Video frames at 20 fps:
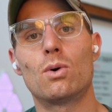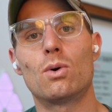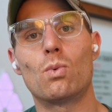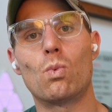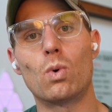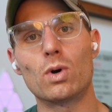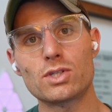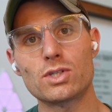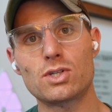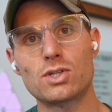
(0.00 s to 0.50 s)

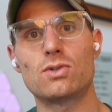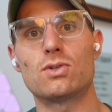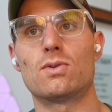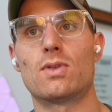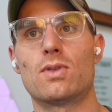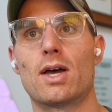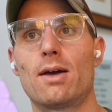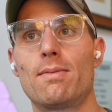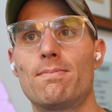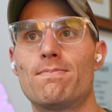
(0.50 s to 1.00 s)
Once you do
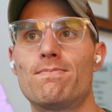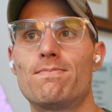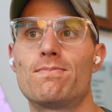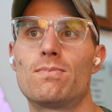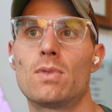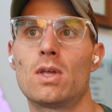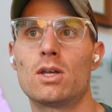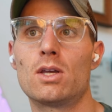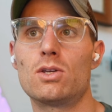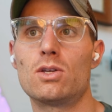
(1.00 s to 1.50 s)
that,
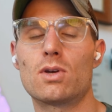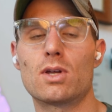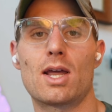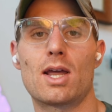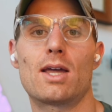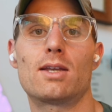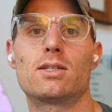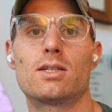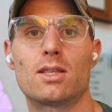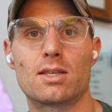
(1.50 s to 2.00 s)
you can
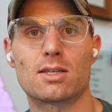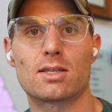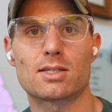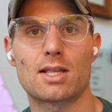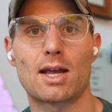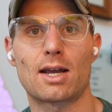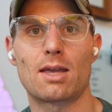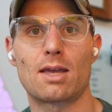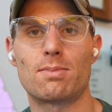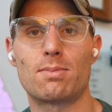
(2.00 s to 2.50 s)
head to the
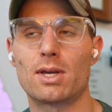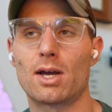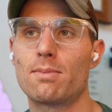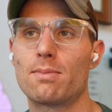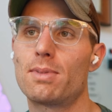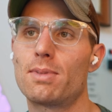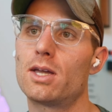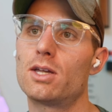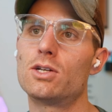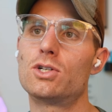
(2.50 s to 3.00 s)
Slack API
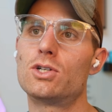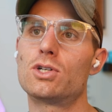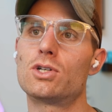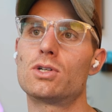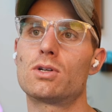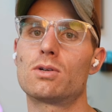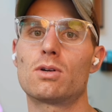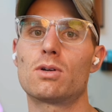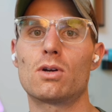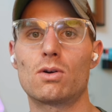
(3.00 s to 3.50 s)
page,